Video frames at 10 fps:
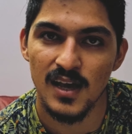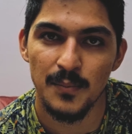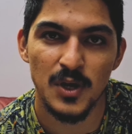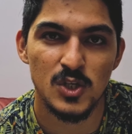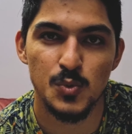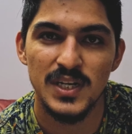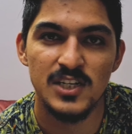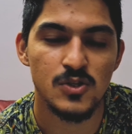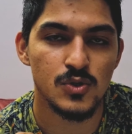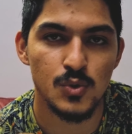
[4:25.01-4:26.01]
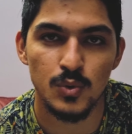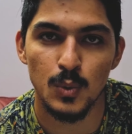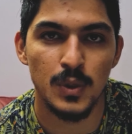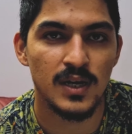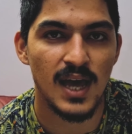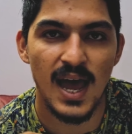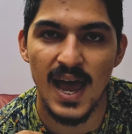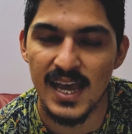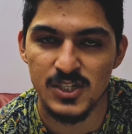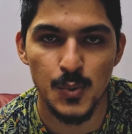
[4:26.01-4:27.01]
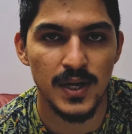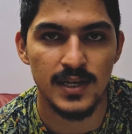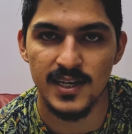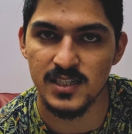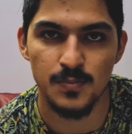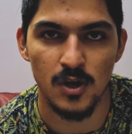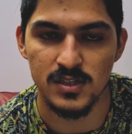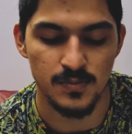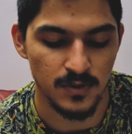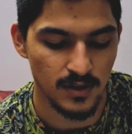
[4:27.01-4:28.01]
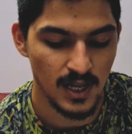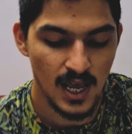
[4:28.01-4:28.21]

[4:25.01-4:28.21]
because we need to do the work as quickly as possible.